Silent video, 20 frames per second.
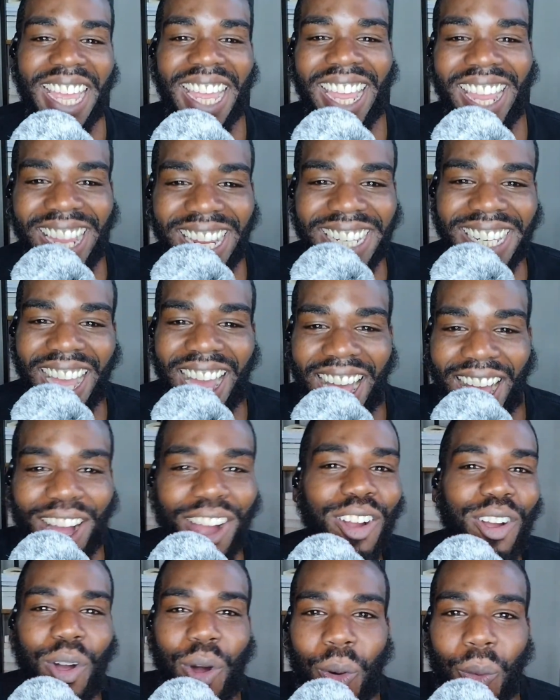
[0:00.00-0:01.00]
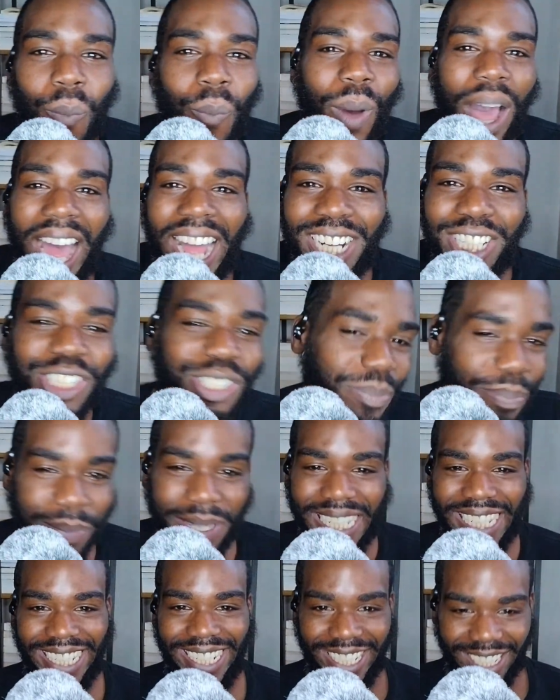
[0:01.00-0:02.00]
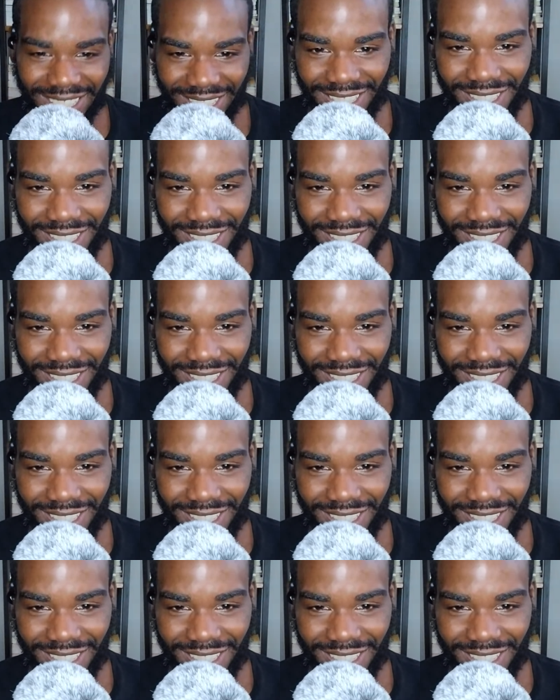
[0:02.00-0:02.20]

And y'all going to watch me.